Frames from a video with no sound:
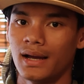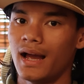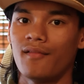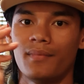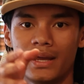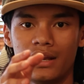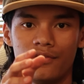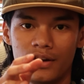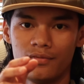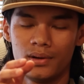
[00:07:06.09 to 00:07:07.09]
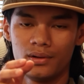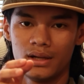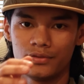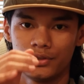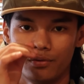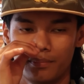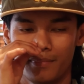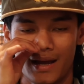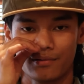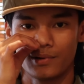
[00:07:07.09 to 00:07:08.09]
I have my 85mm f2
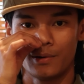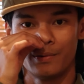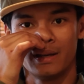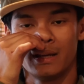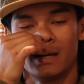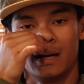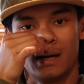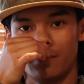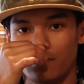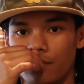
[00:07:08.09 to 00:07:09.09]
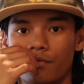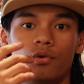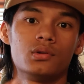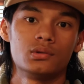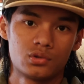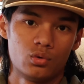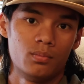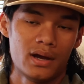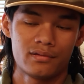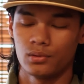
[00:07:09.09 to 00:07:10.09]
macro for those
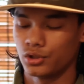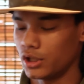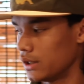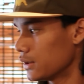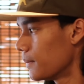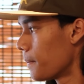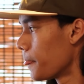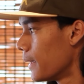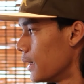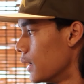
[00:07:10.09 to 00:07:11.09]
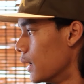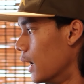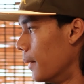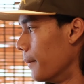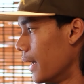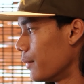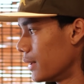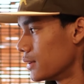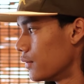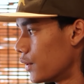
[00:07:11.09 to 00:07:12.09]
cool macro shots.
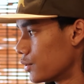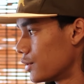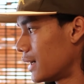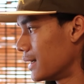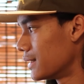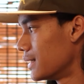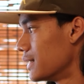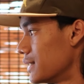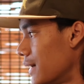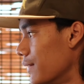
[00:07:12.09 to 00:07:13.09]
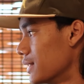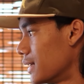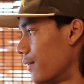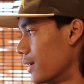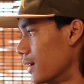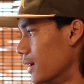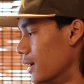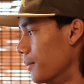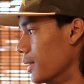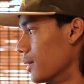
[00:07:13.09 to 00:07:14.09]
Anyways, photo size 77
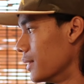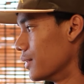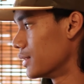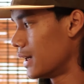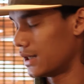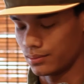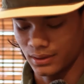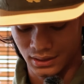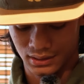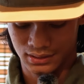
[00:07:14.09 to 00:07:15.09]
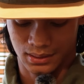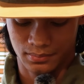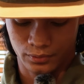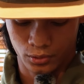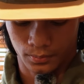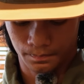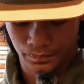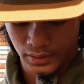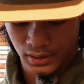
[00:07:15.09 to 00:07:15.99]
millimeters, as we said before.